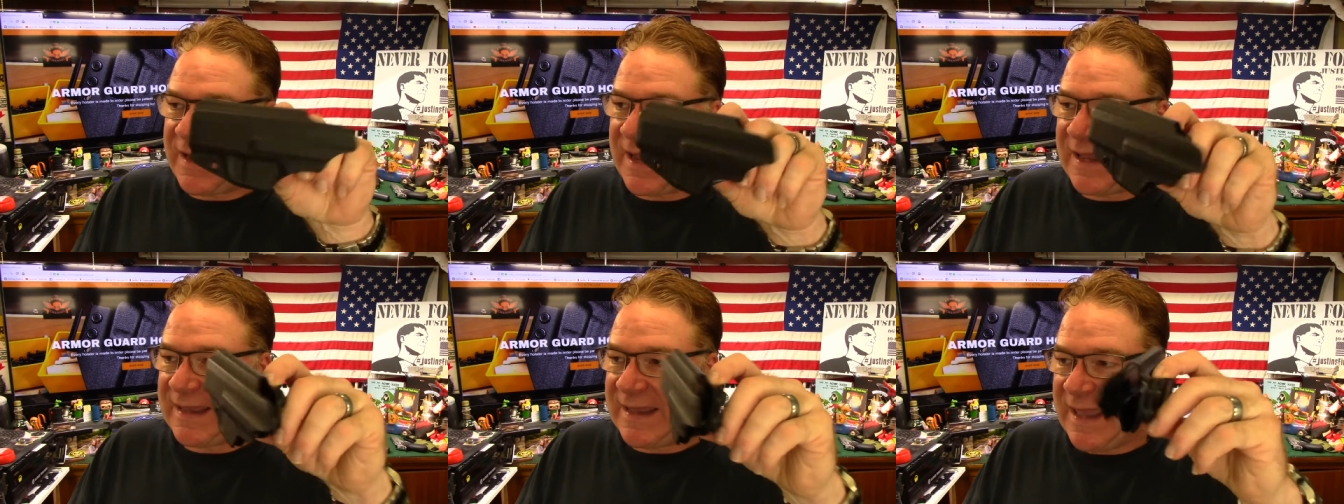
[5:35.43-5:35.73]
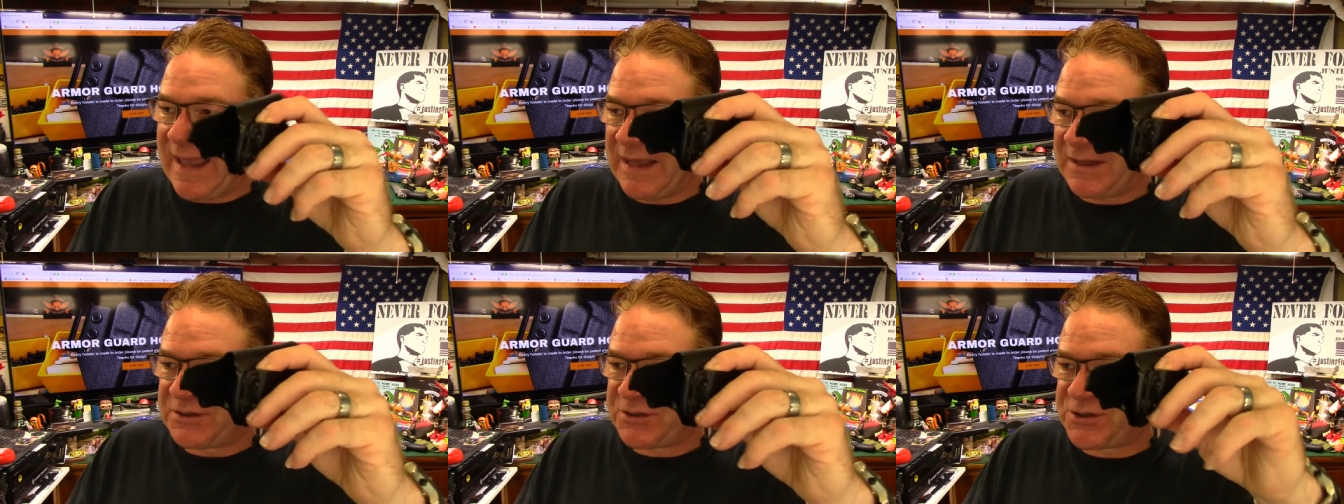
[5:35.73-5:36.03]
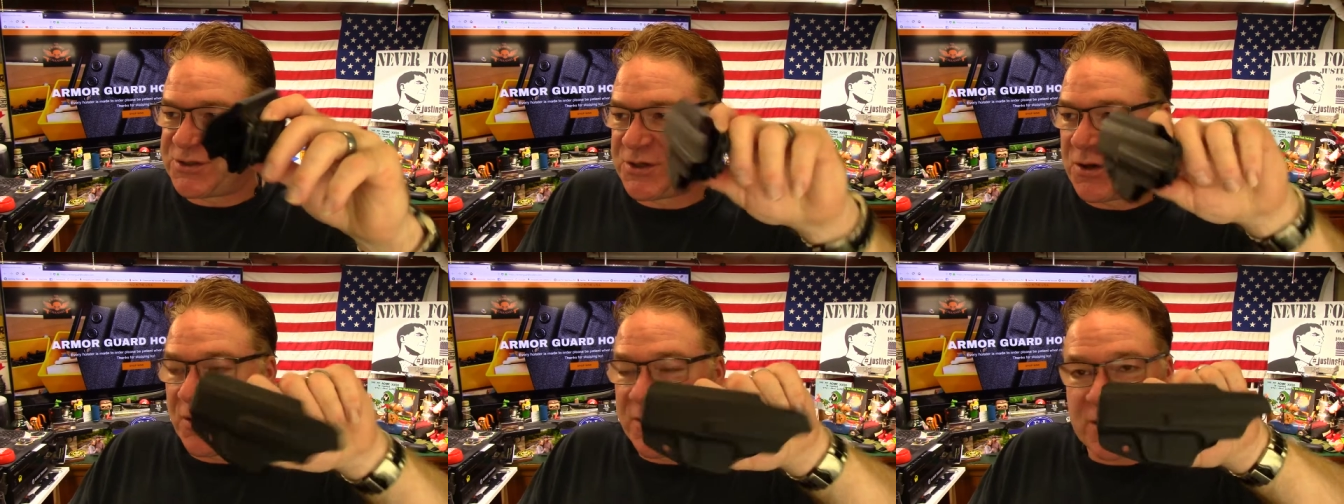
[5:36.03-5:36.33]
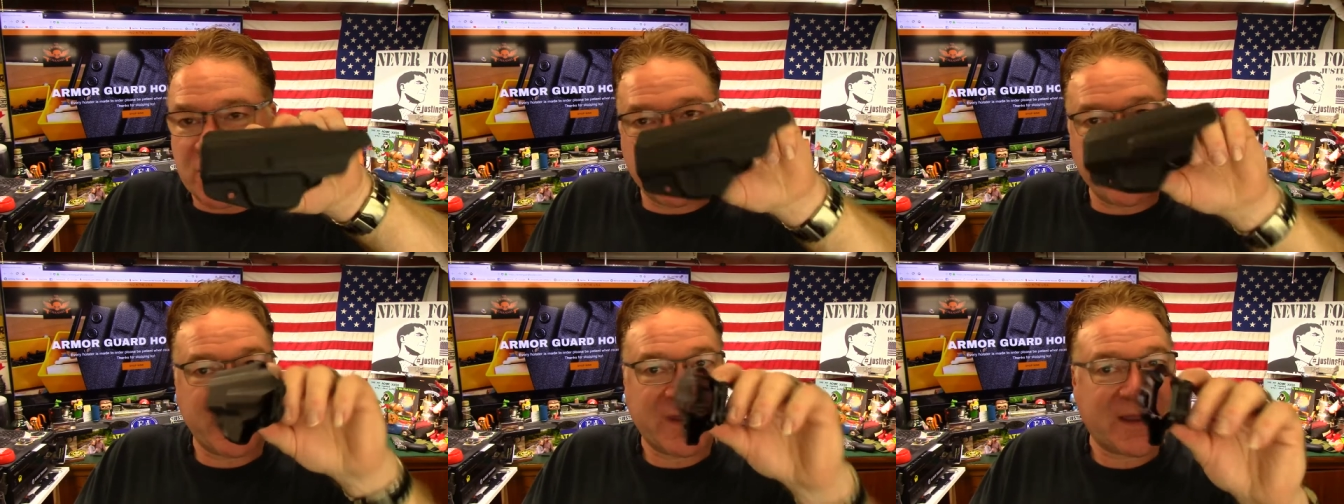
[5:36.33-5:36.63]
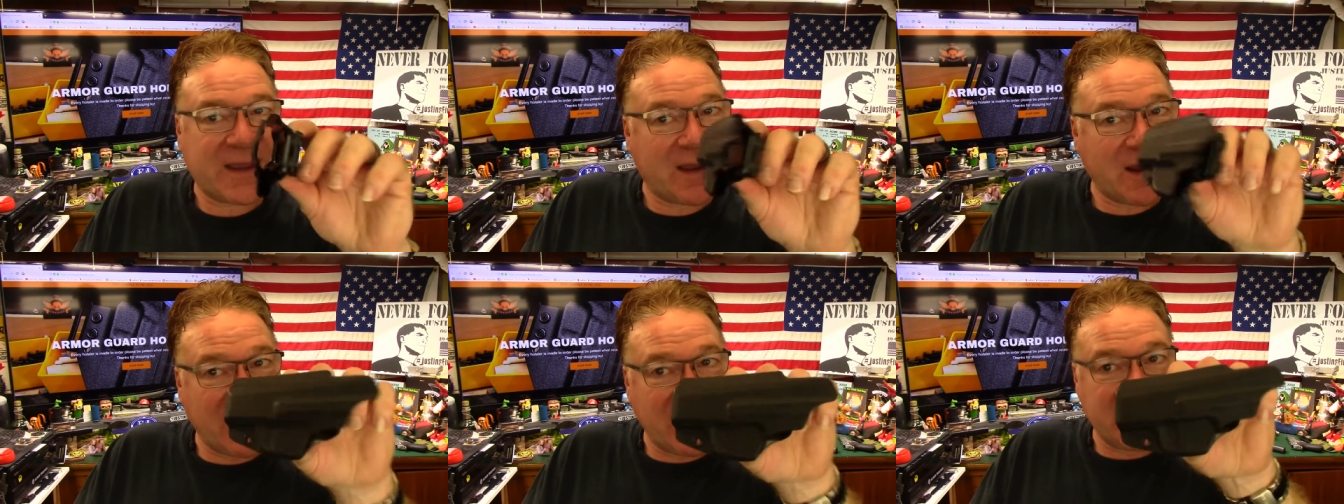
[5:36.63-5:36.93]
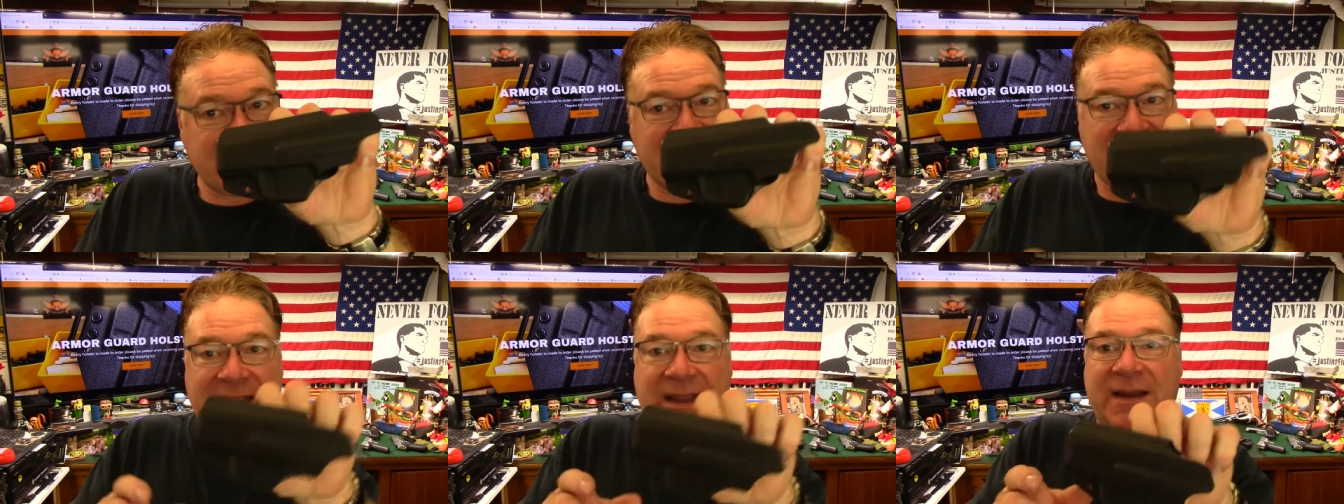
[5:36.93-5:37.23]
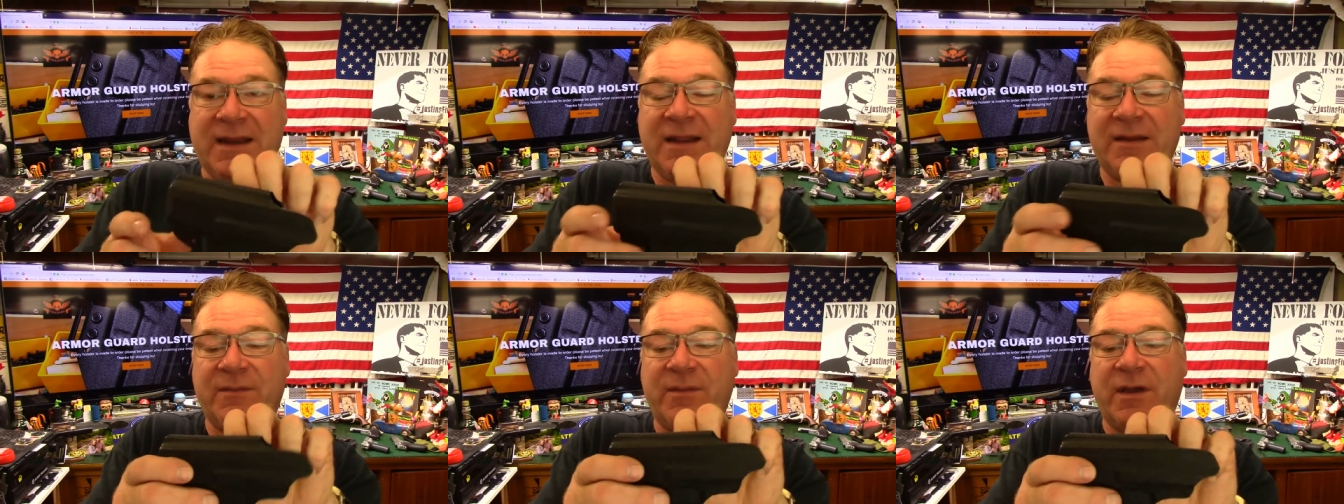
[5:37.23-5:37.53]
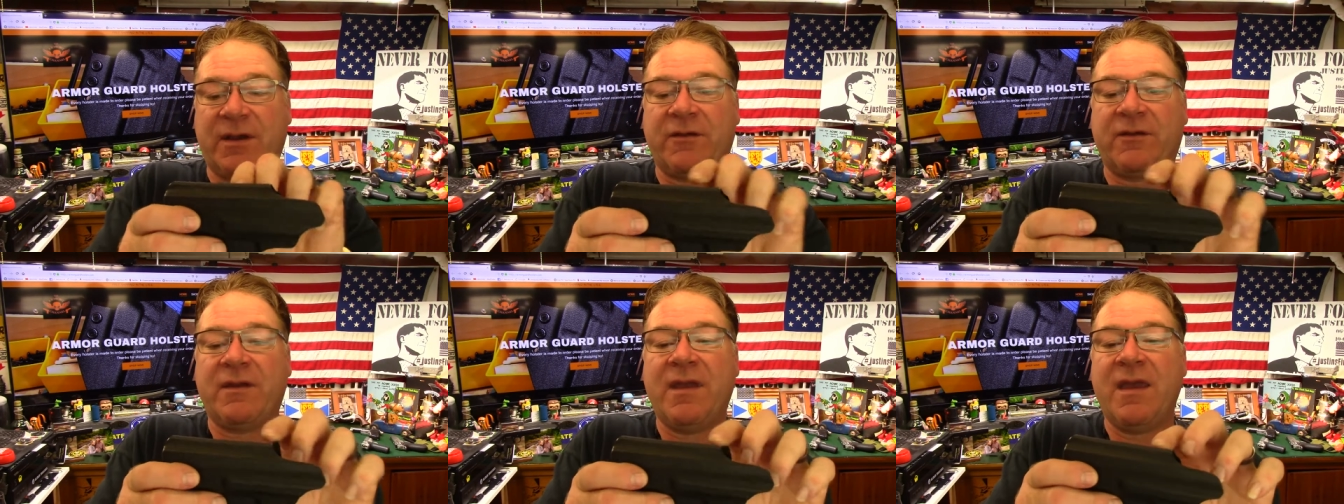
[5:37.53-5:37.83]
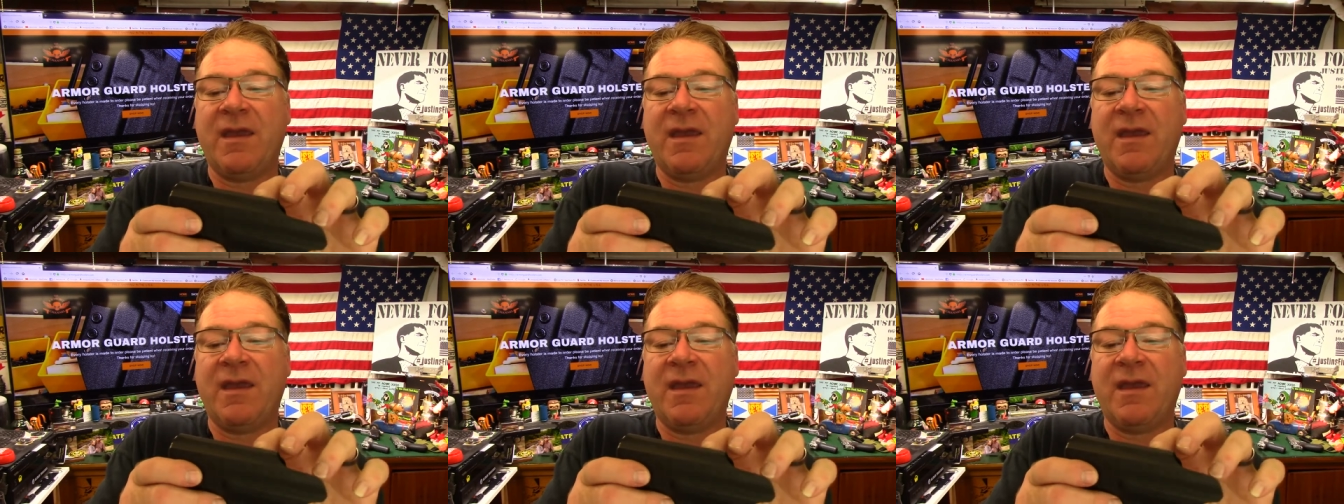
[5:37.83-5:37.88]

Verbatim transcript: I can't show you the gun in it but